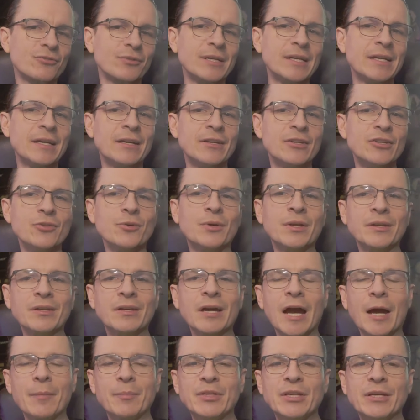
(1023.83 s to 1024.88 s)
and you can
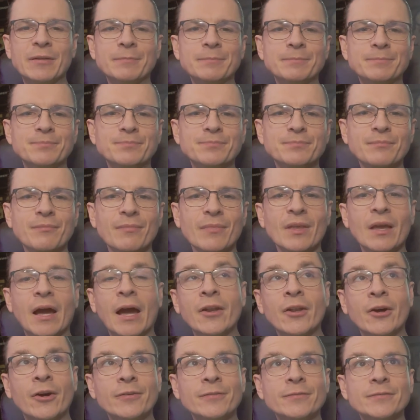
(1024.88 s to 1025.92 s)
copy it. I
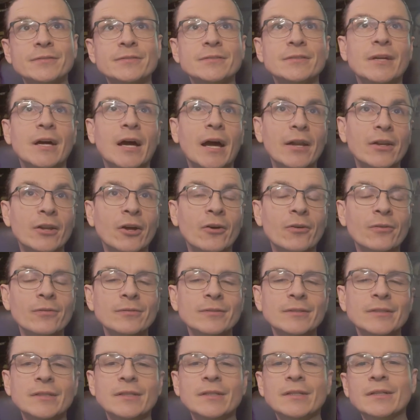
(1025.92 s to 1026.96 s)
know.
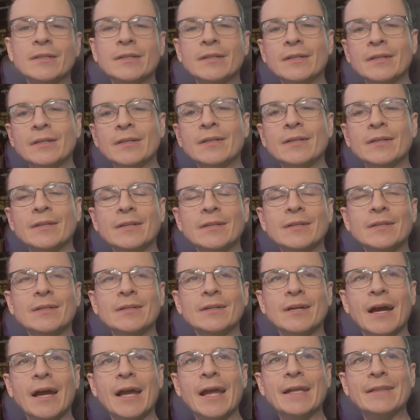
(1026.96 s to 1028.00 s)

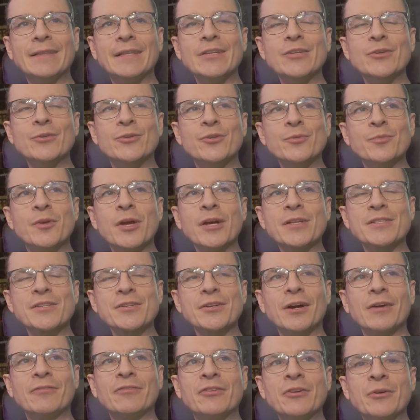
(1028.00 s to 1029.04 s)
I hate that YouTube cuts it
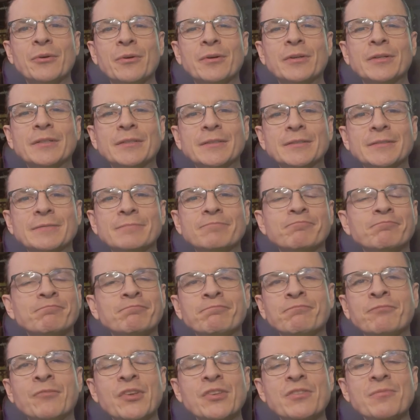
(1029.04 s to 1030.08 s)
off too.
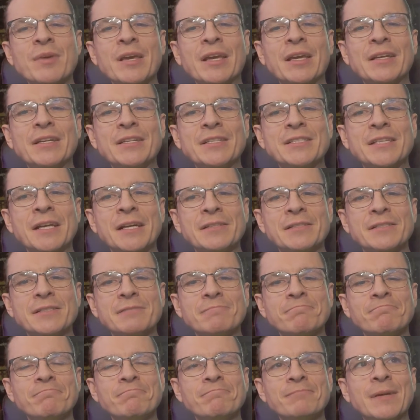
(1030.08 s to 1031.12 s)
It doesn't make any sense,
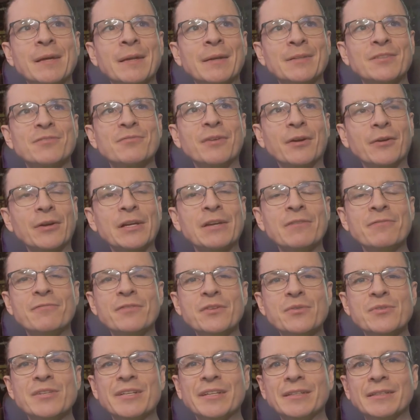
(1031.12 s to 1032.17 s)
and it's very
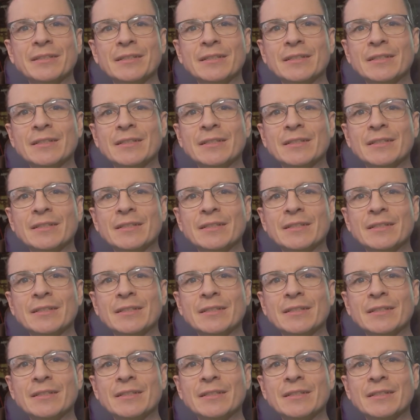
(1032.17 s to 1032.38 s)
confusing.